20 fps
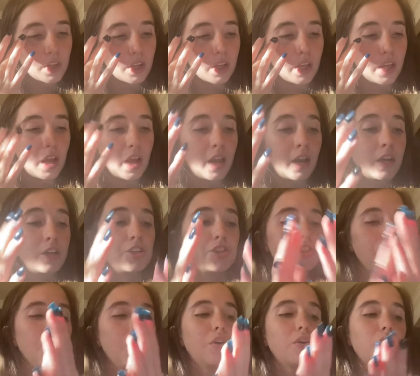And I
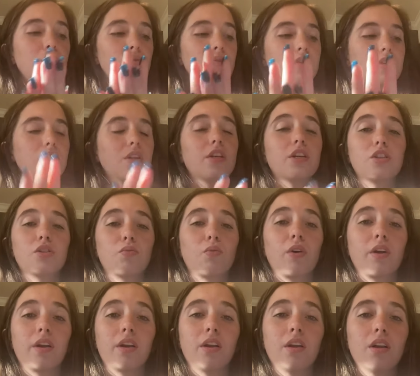chose this
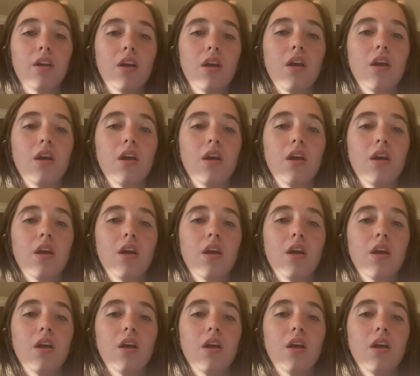one